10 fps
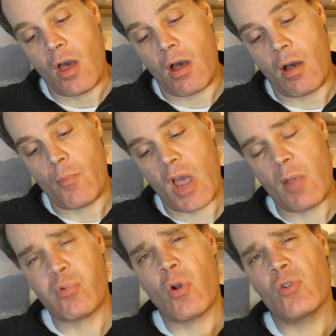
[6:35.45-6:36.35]
Um, my
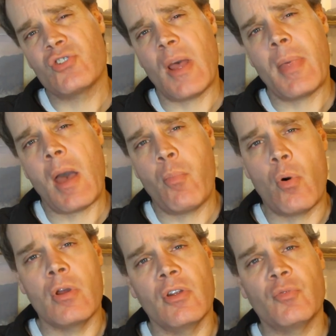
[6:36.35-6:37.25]
approach at that
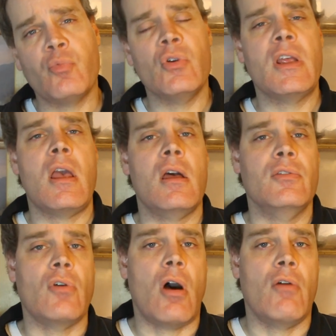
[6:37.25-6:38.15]
point is pretty
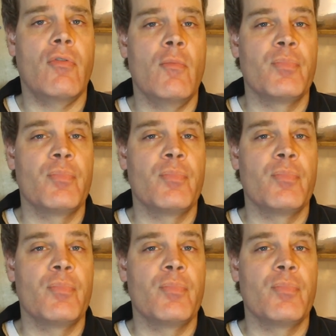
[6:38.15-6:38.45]
hands-off.